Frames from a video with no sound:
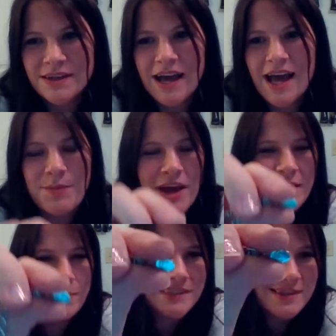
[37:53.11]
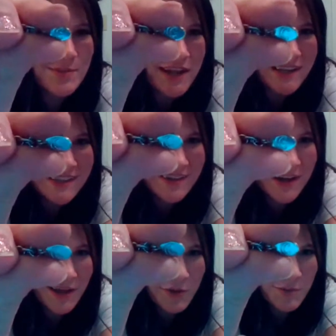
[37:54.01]
ah patty wants the pinks
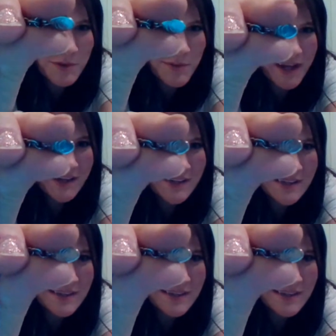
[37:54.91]
okay i'll throw them in your bag